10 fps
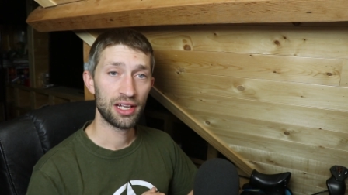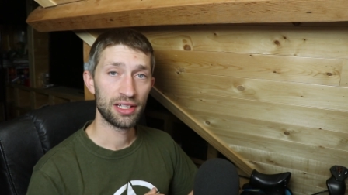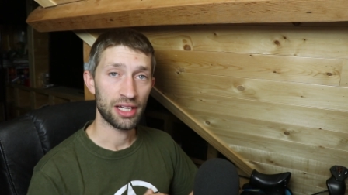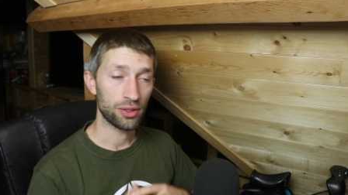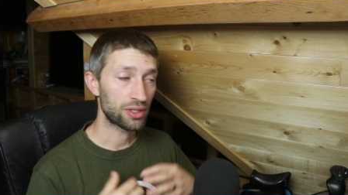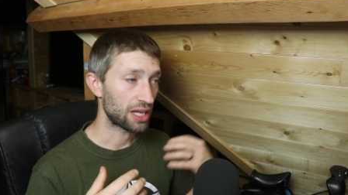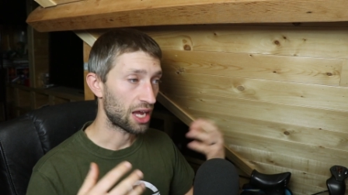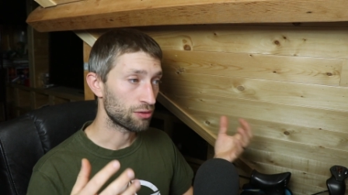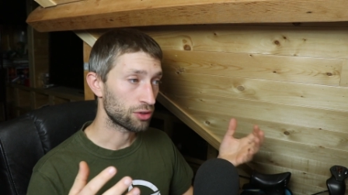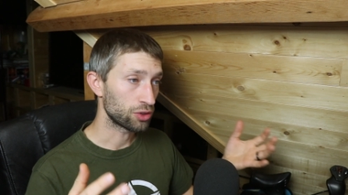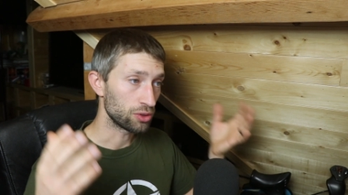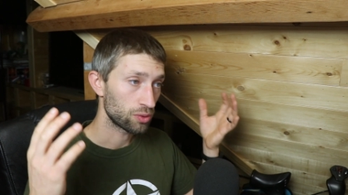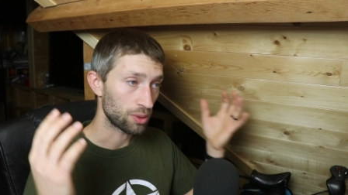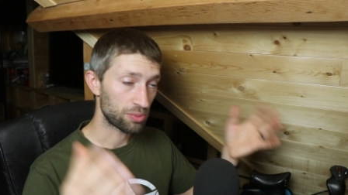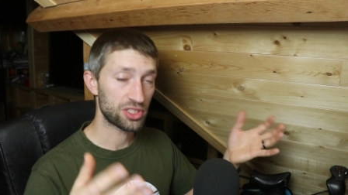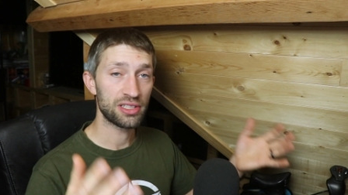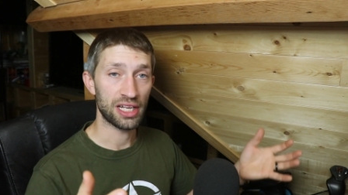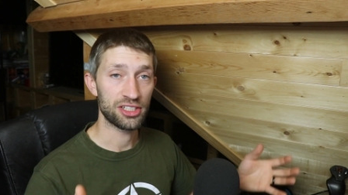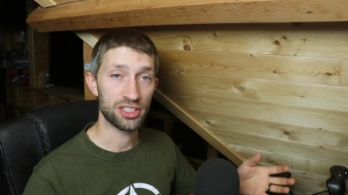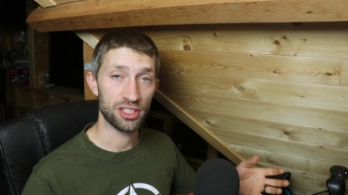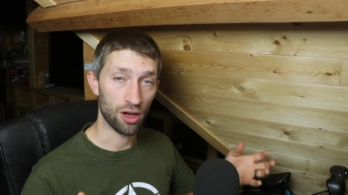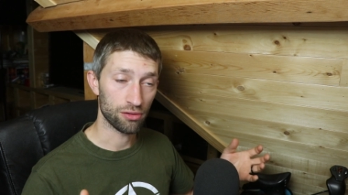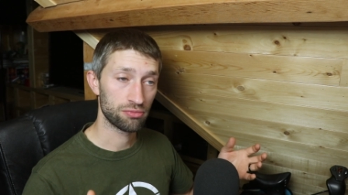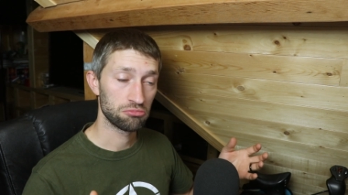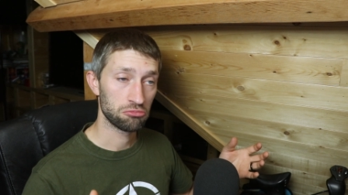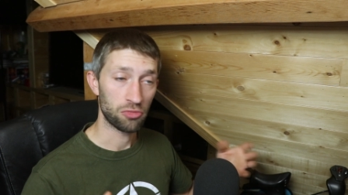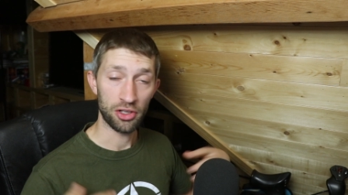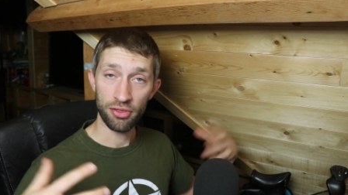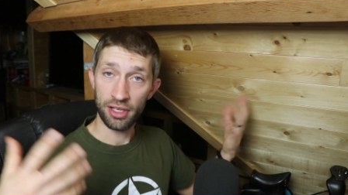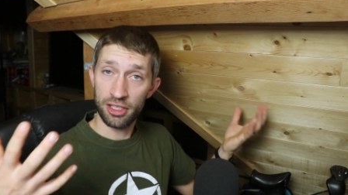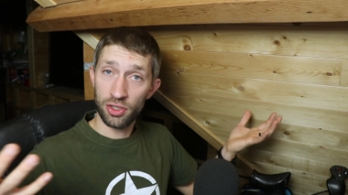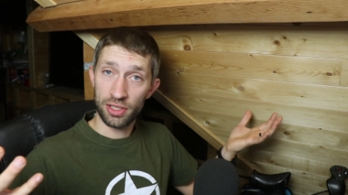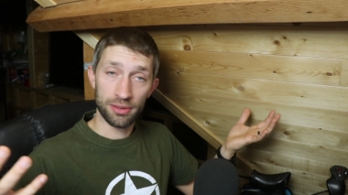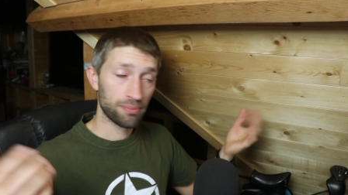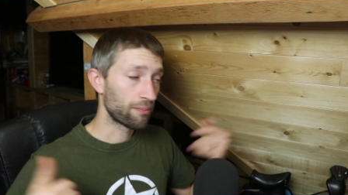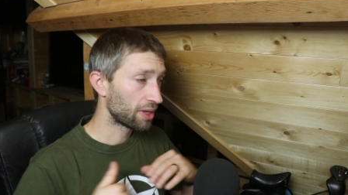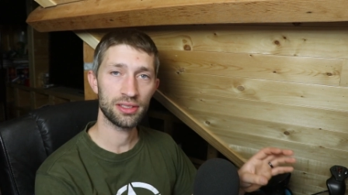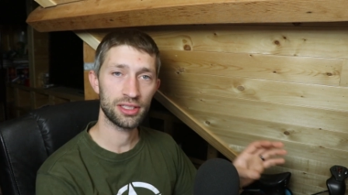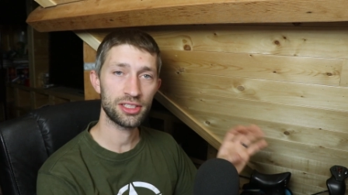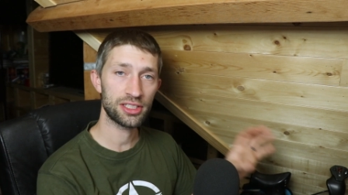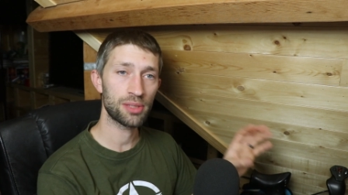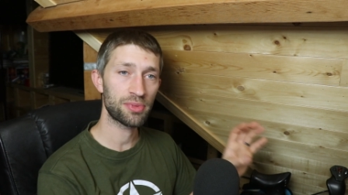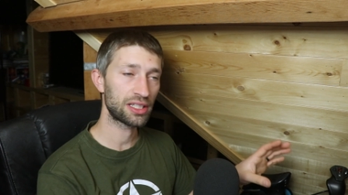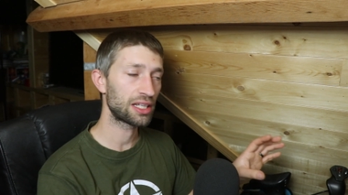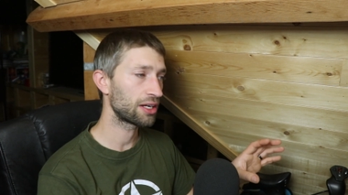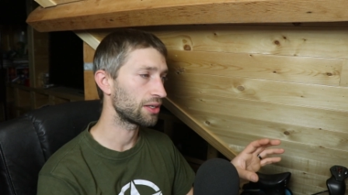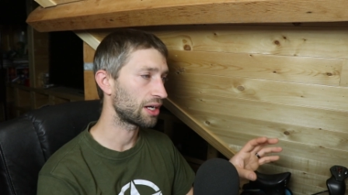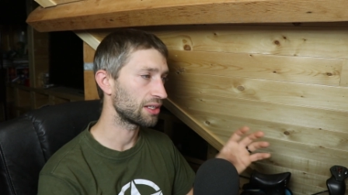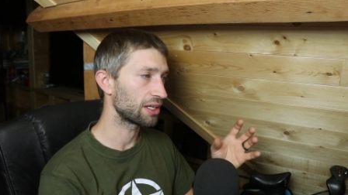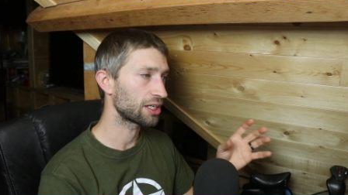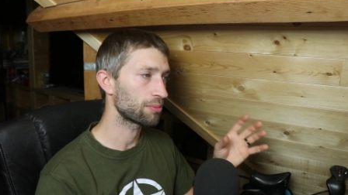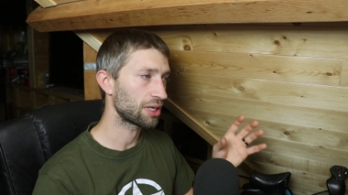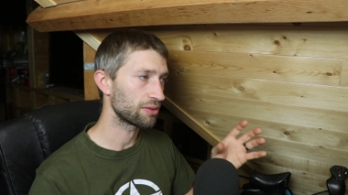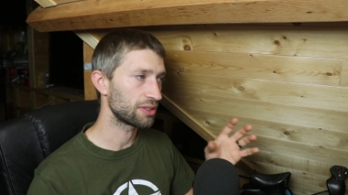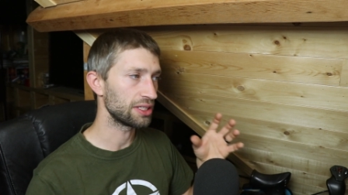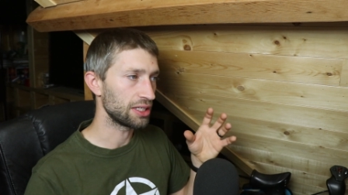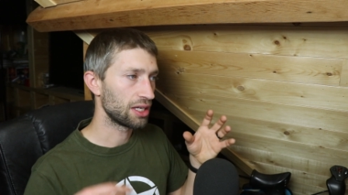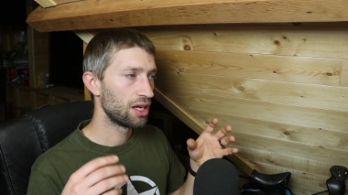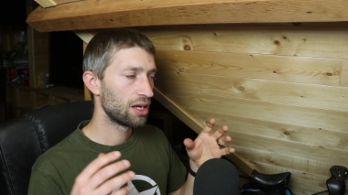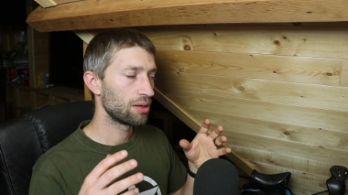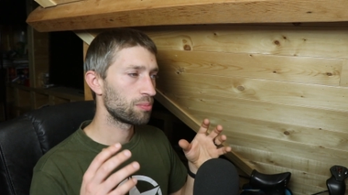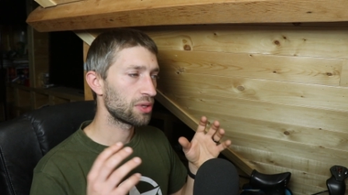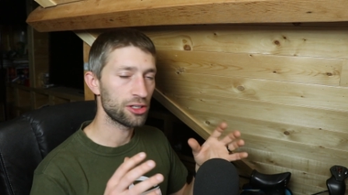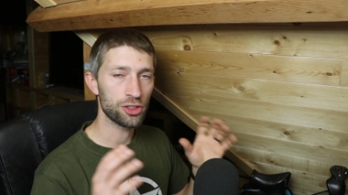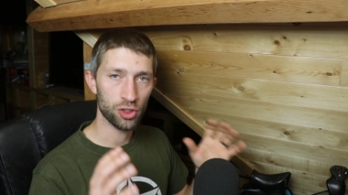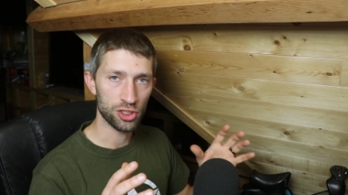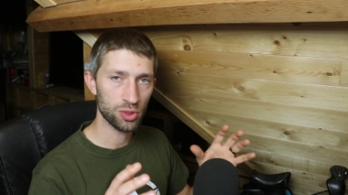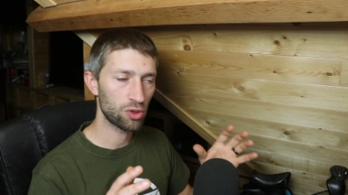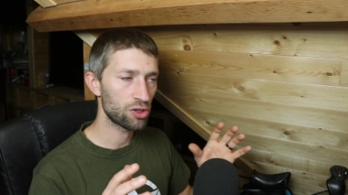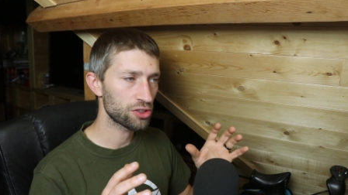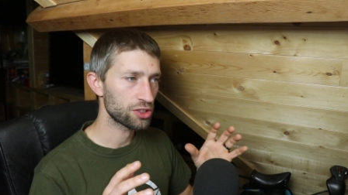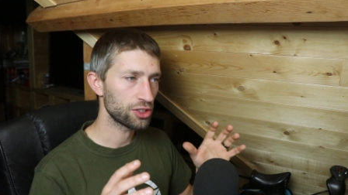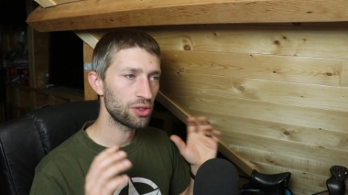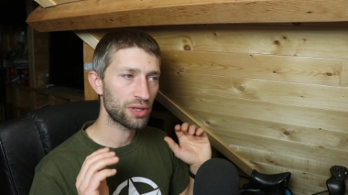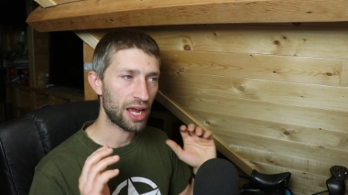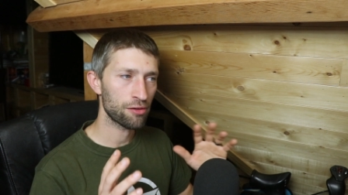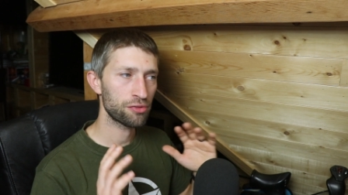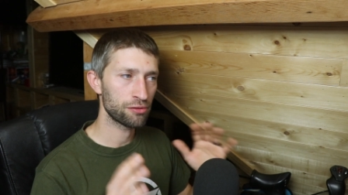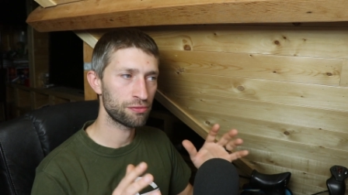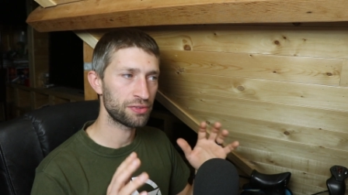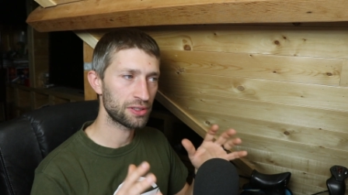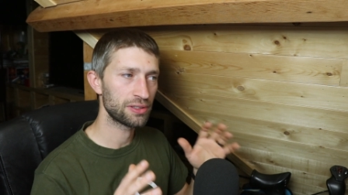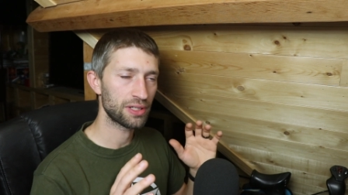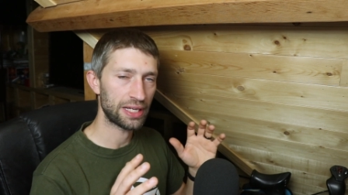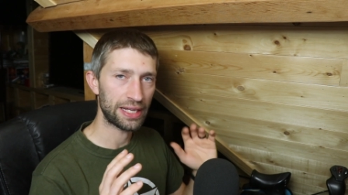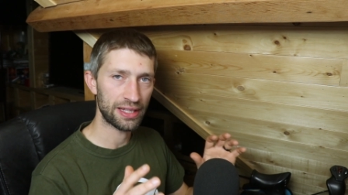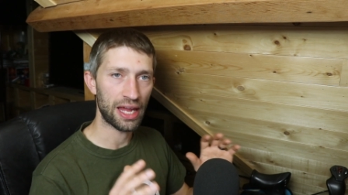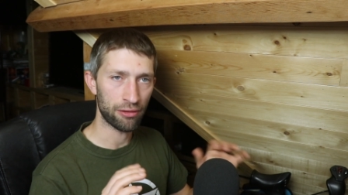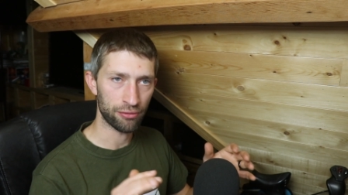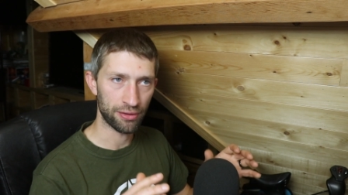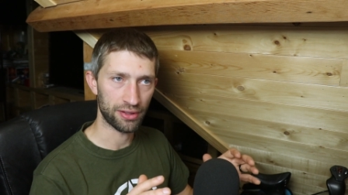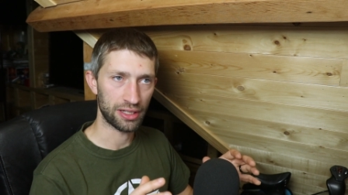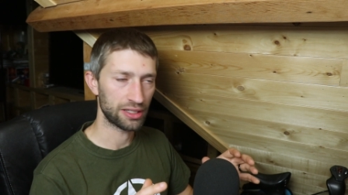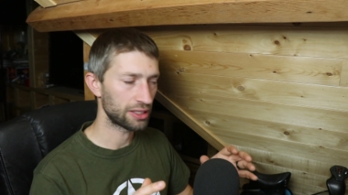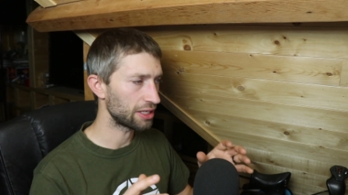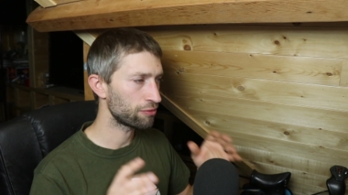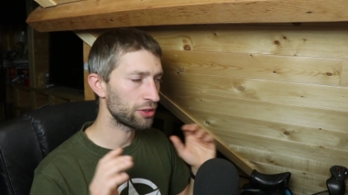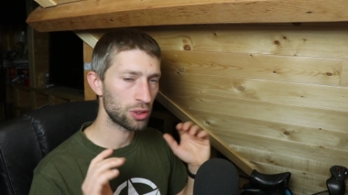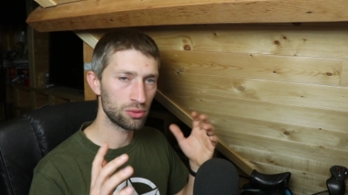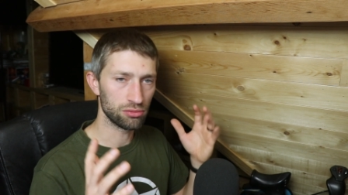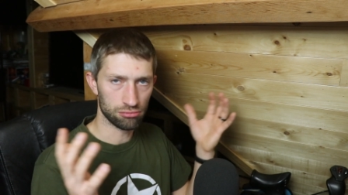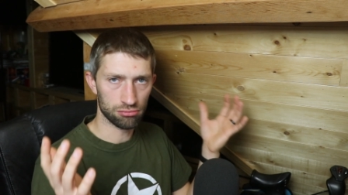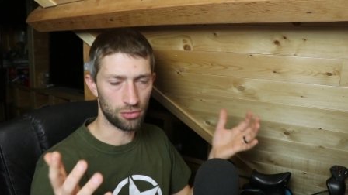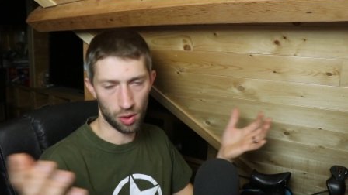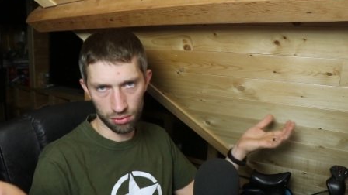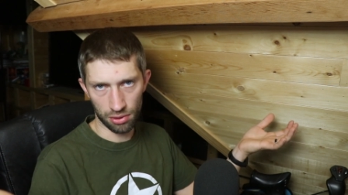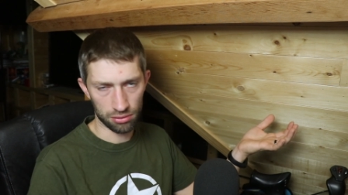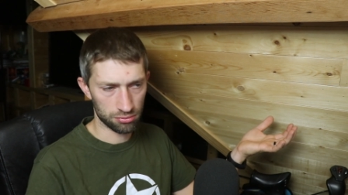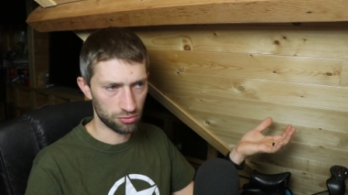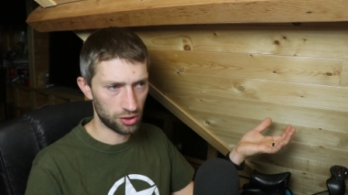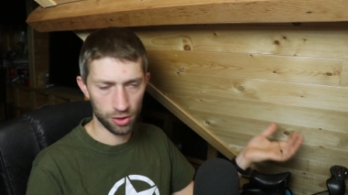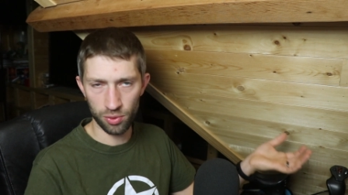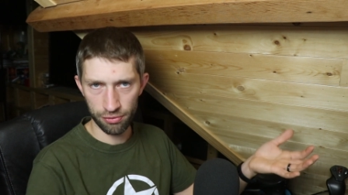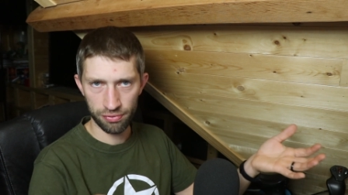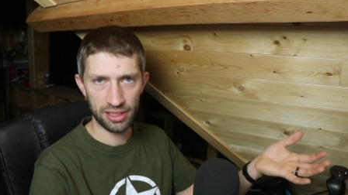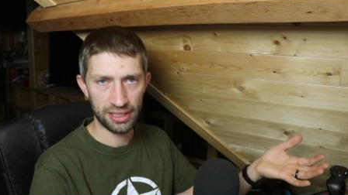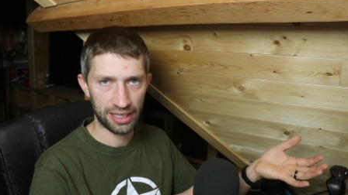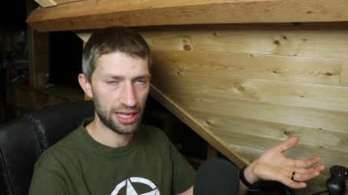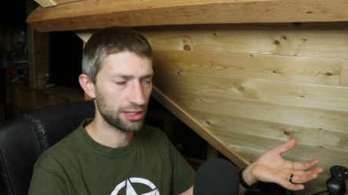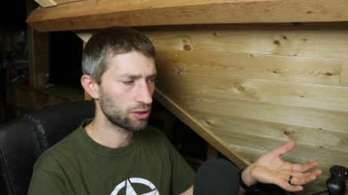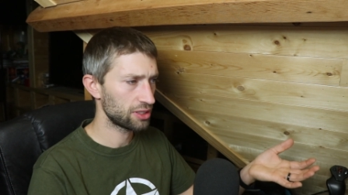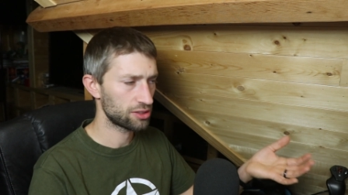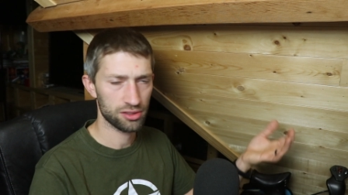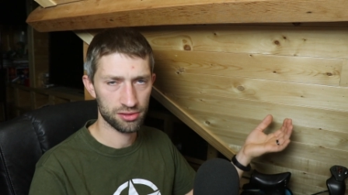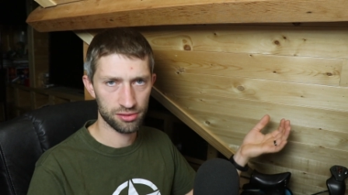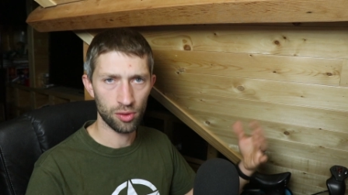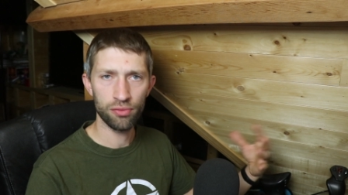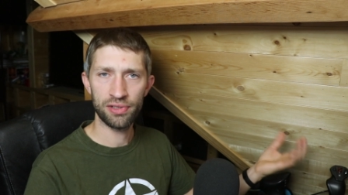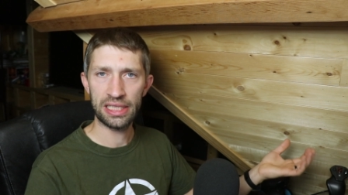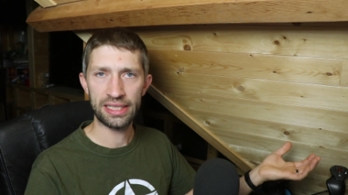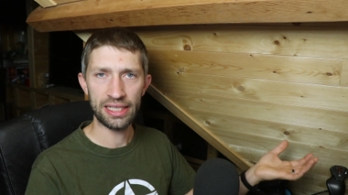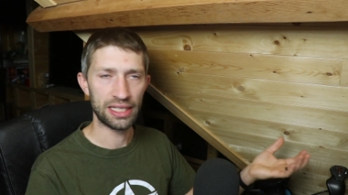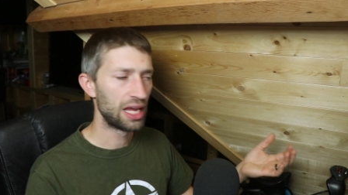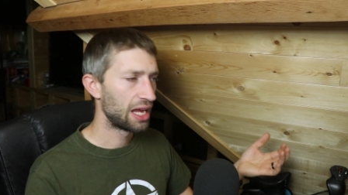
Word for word: that you can have a good representation of what you think is good. This is something that I, I like about the Player Choice Awards. You don't have to fill in everything. If you don't know what you want to fill in a category, just don't fill it in